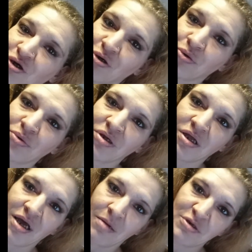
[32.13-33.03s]
know
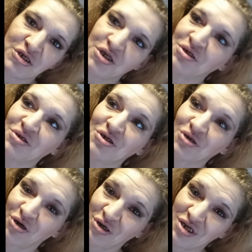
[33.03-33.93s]
how many seasons
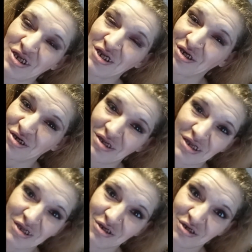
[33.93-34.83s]
are in
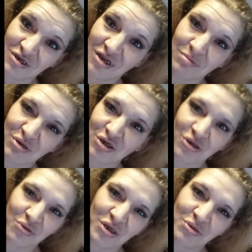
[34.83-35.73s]
each TV
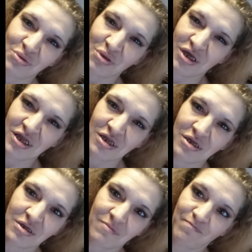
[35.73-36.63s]
show that you
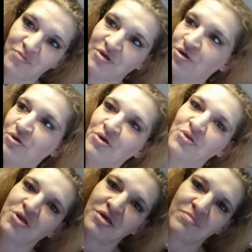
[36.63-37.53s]
like,
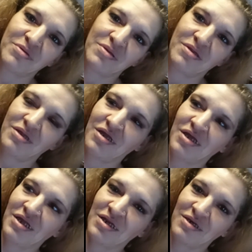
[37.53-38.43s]
Google them
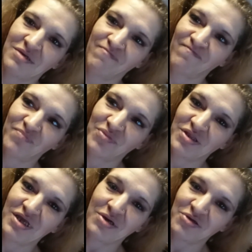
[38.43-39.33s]
and
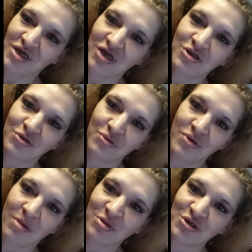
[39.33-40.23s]
it'll tell you
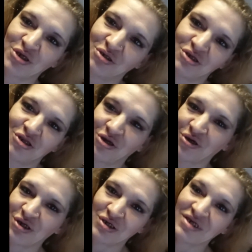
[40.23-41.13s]
how many seasons there
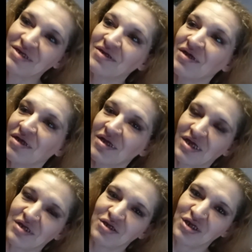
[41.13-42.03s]
is
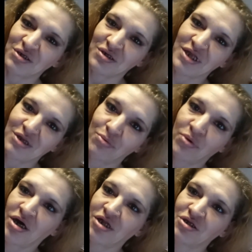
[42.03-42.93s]
and seasons that you
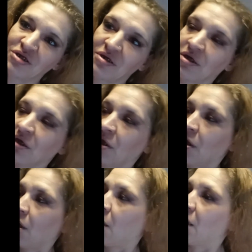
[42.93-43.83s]
watch.
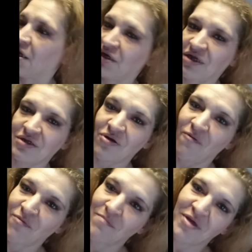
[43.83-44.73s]
And then
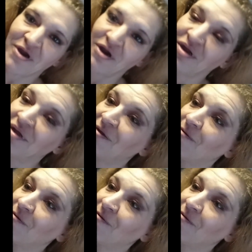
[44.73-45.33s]
go from there.